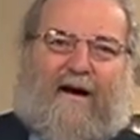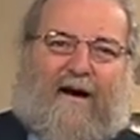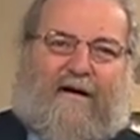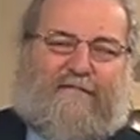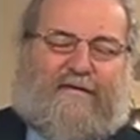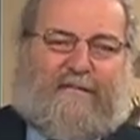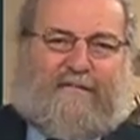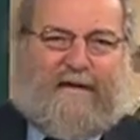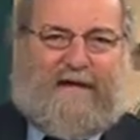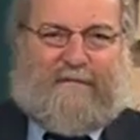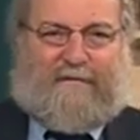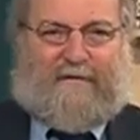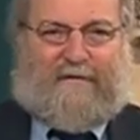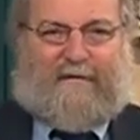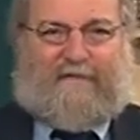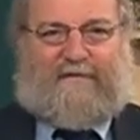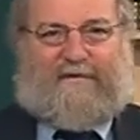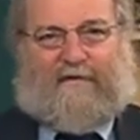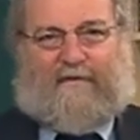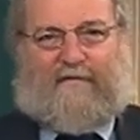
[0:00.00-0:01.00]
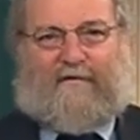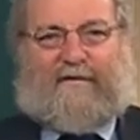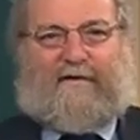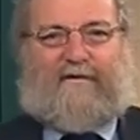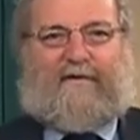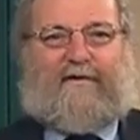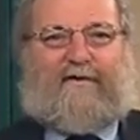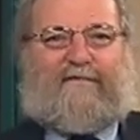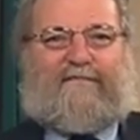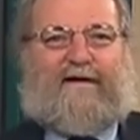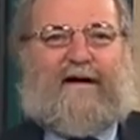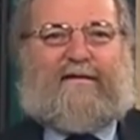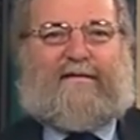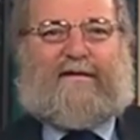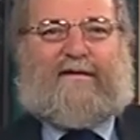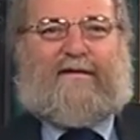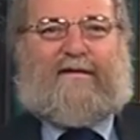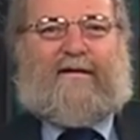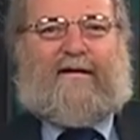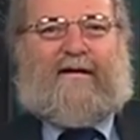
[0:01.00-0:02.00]
of the people of the Orinoco
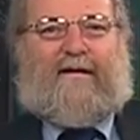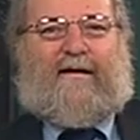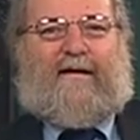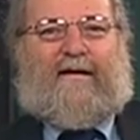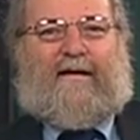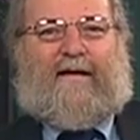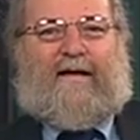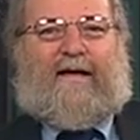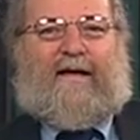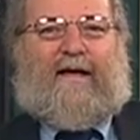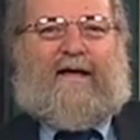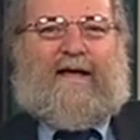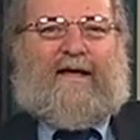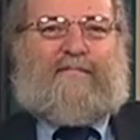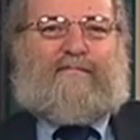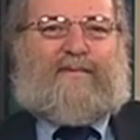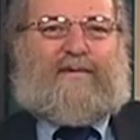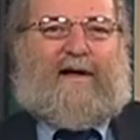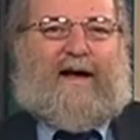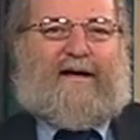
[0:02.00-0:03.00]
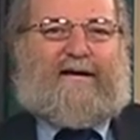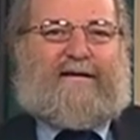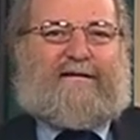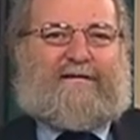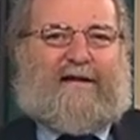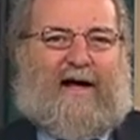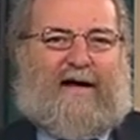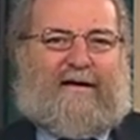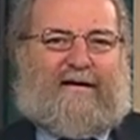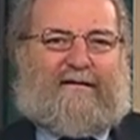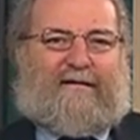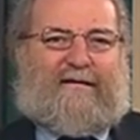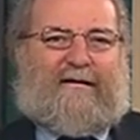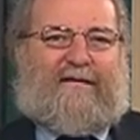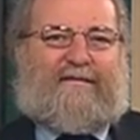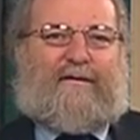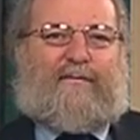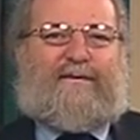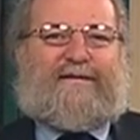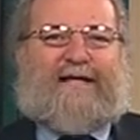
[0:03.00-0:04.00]
Valley implied a diet
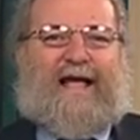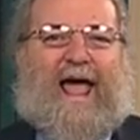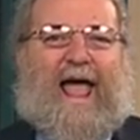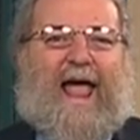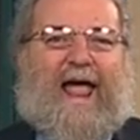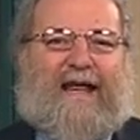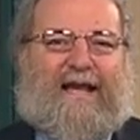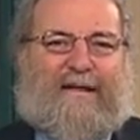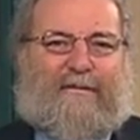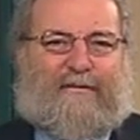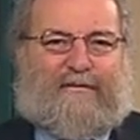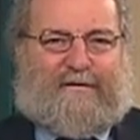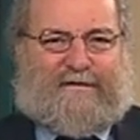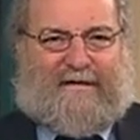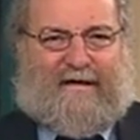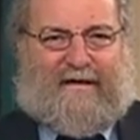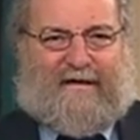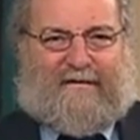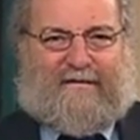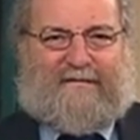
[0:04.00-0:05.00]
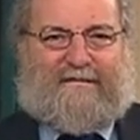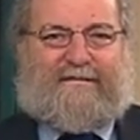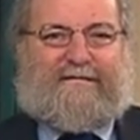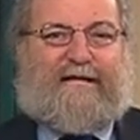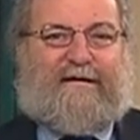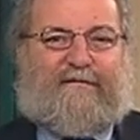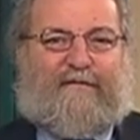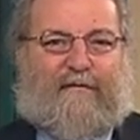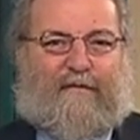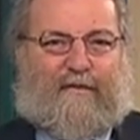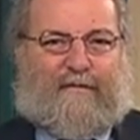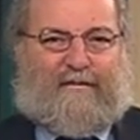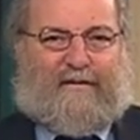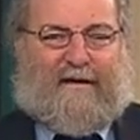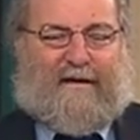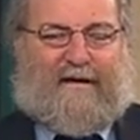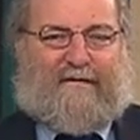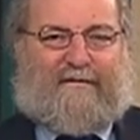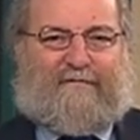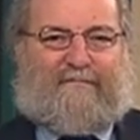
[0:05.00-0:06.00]
that was 80% C4
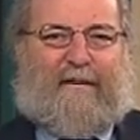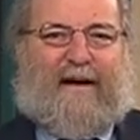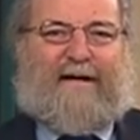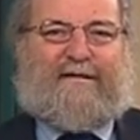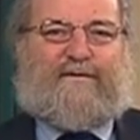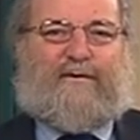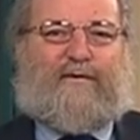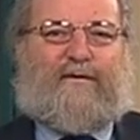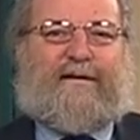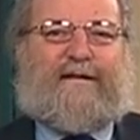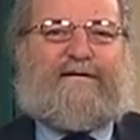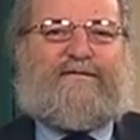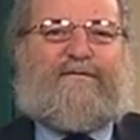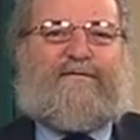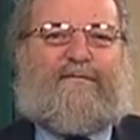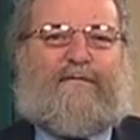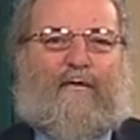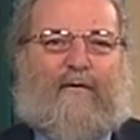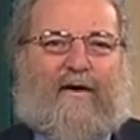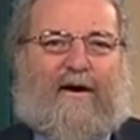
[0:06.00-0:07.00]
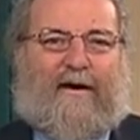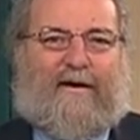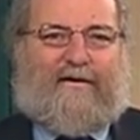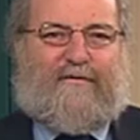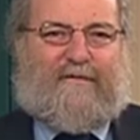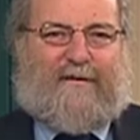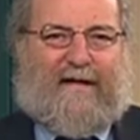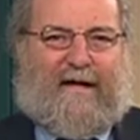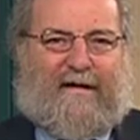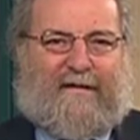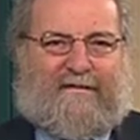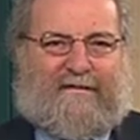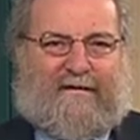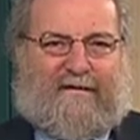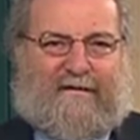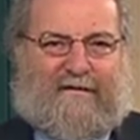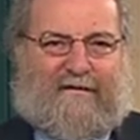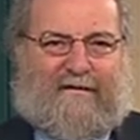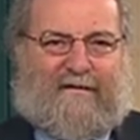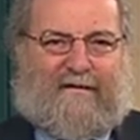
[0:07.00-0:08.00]
plants by as early as 400 AD,